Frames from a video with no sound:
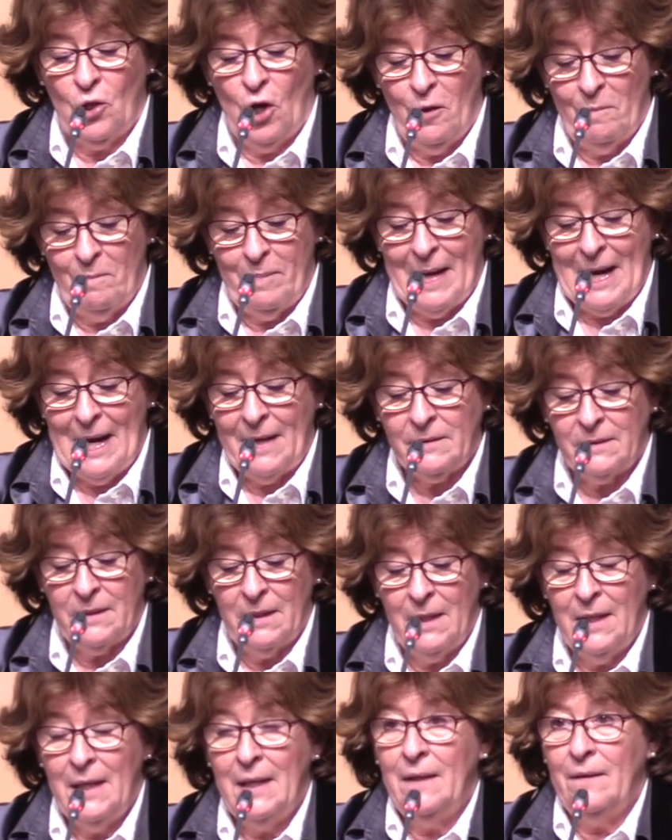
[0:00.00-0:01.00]
Compact.
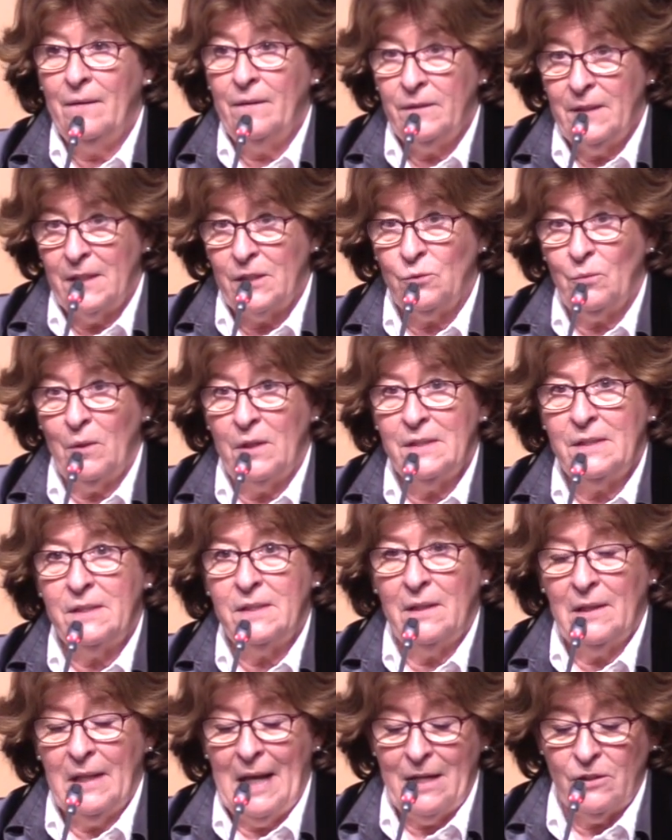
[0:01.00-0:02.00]
This
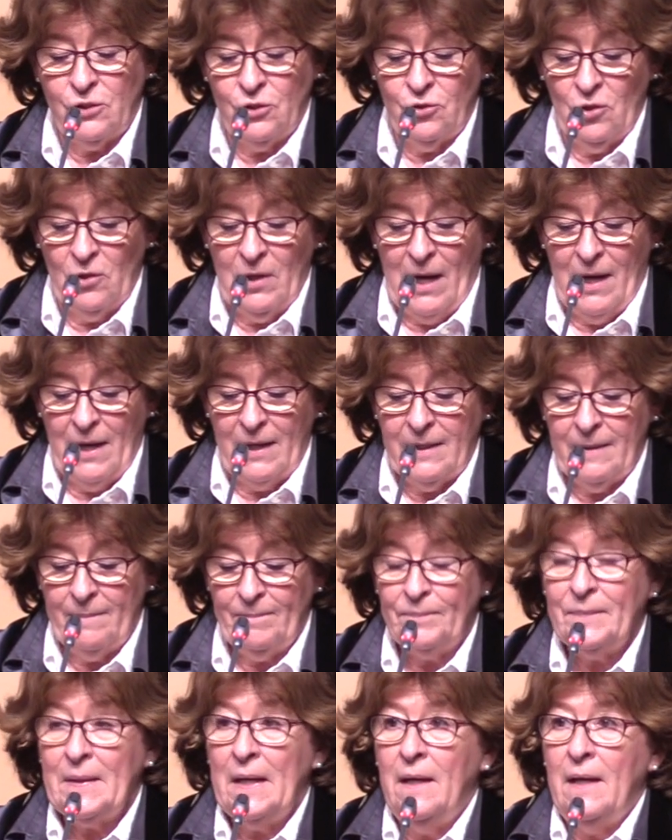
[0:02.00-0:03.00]
was last July,
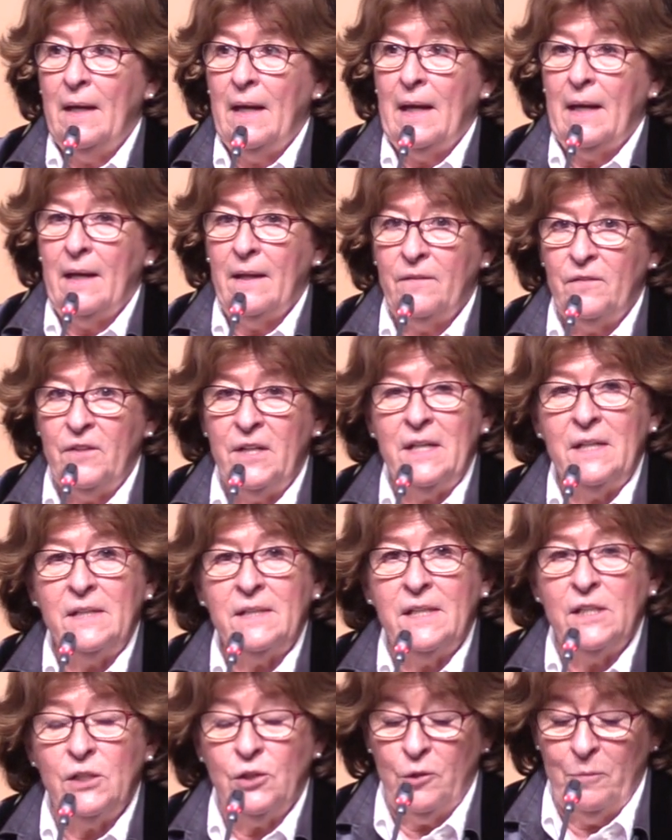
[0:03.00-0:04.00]
and
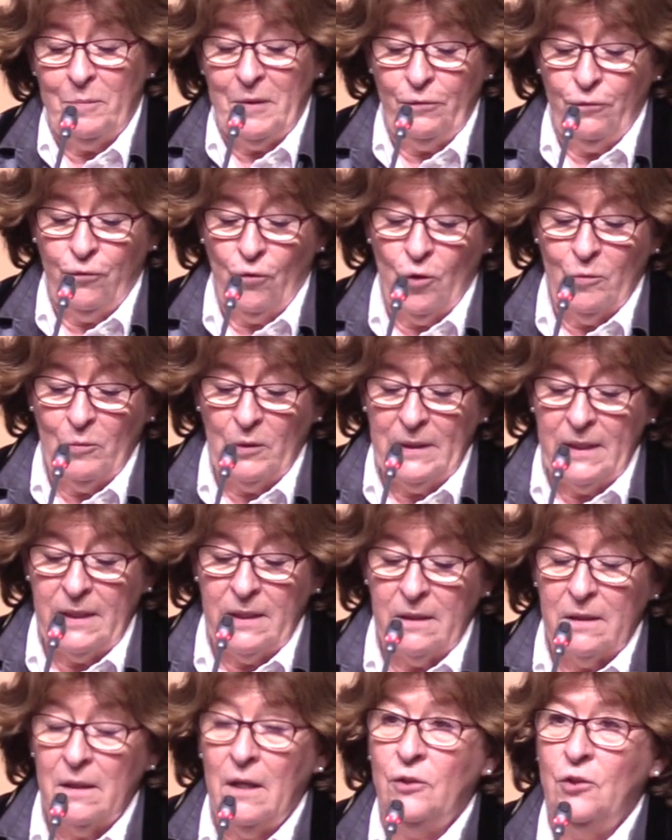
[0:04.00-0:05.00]
this is to be
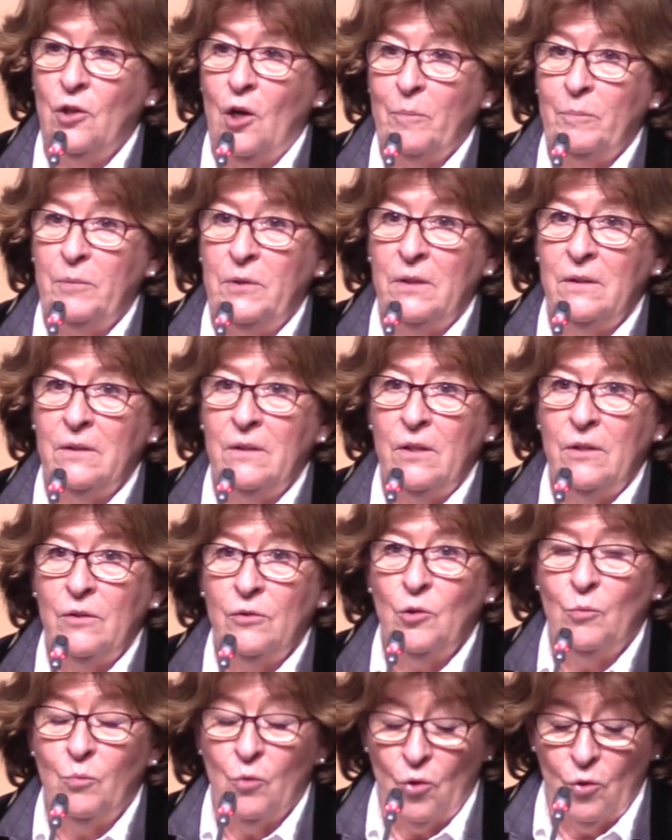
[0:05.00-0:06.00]
formally adopted
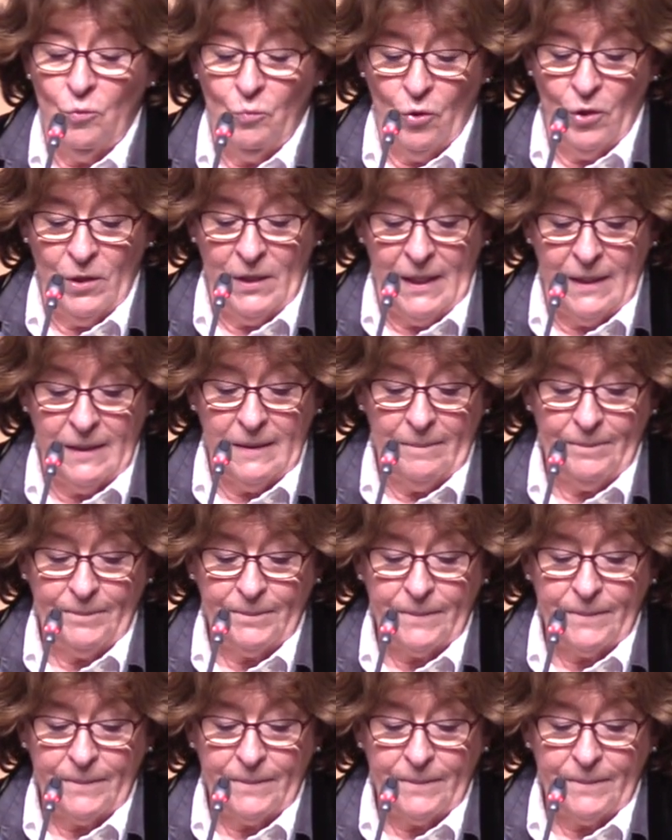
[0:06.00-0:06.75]
tomorrow morning.